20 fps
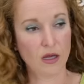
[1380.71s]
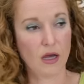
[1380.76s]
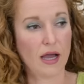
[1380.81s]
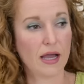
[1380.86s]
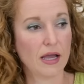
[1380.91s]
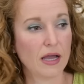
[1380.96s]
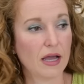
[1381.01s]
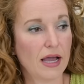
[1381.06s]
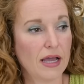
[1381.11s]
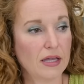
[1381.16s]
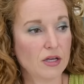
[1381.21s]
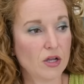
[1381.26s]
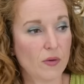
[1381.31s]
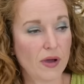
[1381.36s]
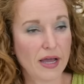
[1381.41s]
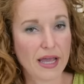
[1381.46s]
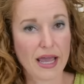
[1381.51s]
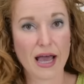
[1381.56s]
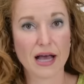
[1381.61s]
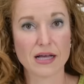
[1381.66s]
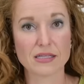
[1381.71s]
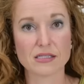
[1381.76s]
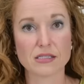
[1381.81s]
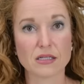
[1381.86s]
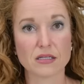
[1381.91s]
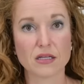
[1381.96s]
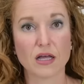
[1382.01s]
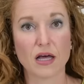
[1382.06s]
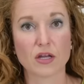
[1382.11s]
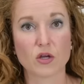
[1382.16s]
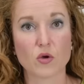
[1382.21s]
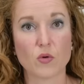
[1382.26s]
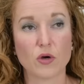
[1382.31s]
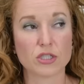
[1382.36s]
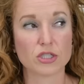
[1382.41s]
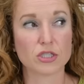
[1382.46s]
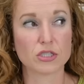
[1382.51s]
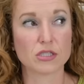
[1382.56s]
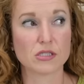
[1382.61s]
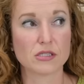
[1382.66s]
I, I know I asked a lot of
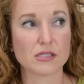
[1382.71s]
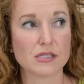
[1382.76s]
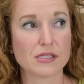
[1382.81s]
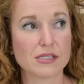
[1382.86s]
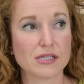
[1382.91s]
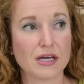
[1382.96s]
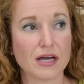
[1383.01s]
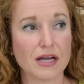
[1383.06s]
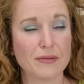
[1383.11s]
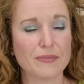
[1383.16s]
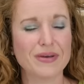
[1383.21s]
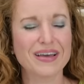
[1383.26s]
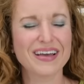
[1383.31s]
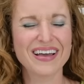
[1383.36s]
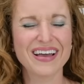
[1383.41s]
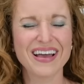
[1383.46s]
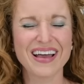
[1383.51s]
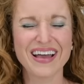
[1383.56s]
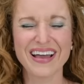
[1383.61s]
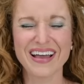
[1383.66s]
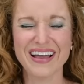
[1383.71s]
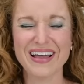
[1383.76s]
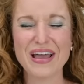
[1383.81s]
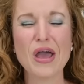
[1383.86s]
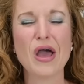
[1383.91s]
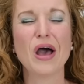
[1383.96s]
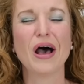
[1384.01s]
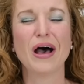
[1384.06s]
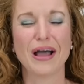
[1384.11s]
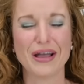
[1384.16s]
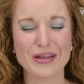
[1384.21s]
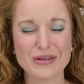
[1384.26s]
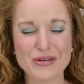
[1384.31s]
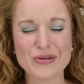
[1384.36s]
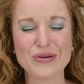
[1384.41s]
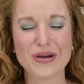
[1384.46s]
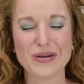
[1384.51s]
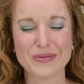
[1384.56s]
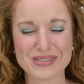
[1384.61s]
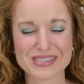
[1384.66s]
questions this time. I
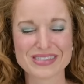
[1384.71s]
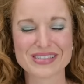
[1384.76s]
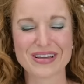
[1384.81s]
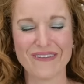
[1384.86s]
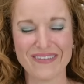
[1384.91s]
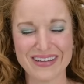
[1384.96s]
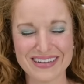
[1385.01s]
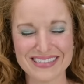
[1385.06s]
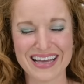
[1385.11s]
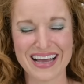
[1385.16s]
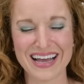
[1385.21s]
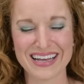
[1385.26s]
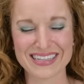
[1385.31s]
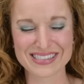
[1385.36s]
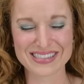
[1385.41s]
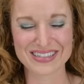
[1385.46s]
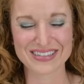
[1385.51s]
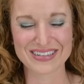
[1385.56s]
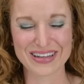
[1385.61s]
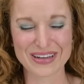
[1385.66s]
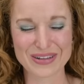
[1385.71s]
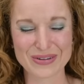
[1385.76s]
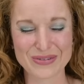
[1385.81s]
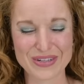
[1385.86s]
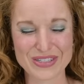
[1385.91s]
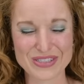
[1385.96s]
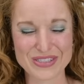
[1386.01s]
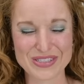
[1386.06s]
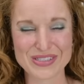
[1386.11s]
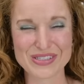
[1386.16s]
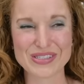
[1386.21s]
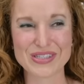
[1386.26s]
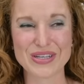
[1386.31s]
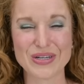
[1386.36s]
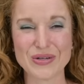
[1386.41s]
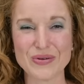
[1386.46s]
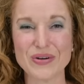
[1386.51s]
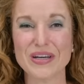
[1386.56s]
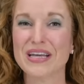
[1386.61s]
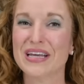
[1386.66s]
knew I was going to ask a lot of questions
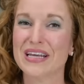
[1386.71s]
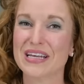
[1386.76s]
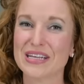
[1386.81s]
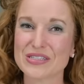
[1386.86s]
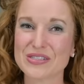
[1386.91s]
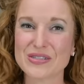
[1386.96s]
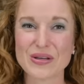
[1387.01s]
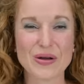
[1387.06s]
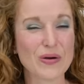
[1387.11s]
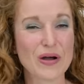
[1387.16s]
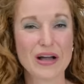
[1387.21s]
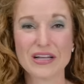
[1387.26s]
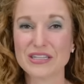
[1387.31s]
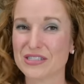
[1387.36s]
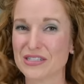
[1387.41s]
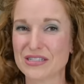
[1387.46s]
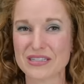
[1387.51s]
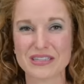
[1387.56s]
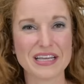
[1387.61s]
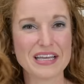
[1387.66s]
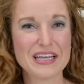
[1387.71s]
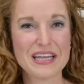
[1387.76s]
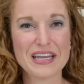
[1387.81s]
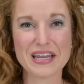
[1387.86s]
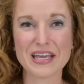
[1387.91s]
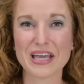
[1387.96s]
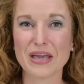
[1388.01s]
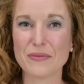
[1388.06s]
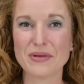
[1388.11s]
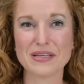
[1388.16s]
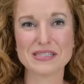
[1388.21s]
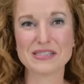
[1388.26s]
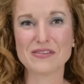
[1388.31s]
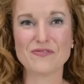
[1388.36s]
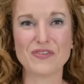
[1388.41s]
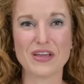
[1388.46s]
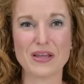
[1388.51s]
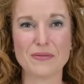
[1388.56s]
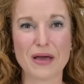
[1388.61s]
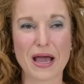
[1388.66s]
though. So lean in and give me some
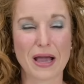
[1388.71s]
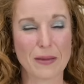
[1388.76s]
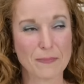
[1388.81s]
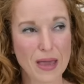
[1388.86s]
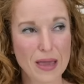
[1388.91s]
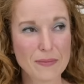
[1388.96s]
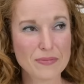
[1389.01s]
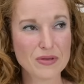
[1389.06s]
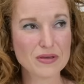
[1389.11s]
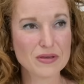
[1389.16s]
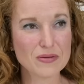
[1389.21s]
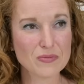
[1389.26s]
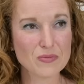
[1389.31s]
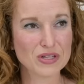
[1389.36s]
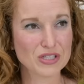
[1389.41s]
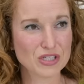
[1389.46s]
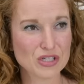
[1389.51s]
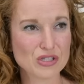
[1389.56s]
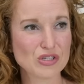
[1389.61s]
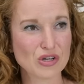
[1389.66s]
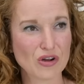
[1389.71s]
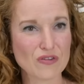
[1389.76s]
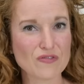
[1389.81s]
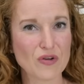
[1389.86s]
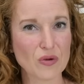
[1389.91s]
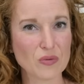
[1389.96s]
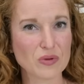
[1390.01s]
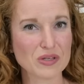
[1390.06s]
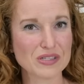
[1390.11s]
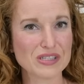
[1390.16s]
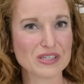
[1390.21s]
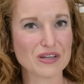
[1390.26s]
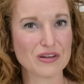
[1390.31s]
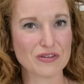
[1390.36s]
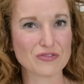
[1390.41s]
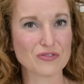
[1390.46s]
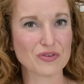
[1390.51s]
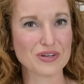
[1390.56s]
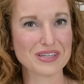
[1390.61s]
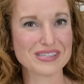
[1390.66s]
feedback. Maybe we just start focusing
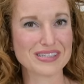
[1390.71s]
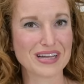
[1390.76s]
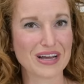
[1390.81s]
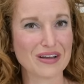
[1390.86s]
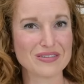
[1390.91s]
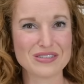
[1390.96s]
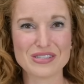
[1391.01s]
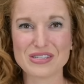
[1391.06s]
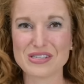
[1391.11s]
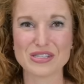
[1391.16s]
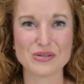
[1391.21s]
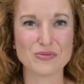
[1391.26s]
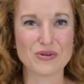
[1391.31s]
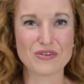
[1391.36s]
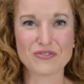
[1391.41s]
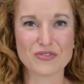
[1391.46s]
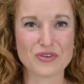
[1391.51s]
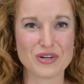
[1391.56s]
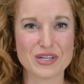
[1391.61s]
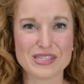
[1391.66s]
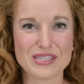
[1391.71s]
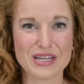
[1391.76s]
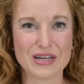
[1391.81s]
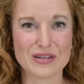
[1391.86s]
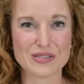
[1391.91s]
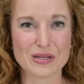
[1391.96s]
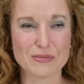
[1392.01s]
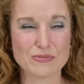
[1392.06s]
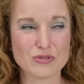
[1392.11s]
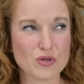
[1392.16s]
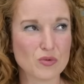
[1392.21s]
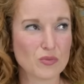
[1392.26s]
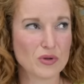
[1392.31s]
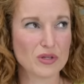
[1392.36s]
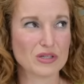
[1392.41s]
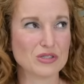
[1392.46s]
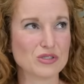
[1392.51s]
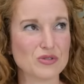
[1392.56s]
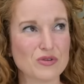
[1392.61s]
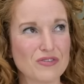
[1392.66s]
on Freestyle and just see what Freestyle's up to and we
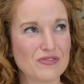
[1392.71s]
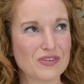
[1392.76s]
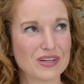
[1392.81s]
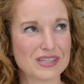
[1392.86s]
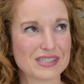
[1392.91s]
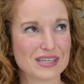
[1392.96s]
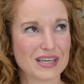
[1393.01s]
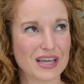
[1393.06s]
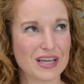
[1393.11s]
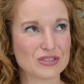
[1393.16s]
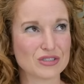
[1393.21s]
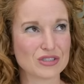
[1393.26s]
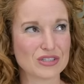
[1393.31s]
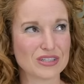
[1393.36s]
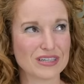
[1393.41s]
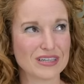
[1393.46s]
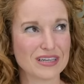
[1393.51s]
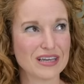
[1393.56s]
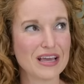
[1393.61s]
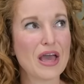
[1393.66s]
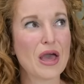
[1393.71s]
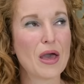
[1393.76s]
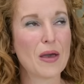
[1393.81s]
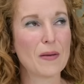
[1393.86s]
only do a fix occasionally.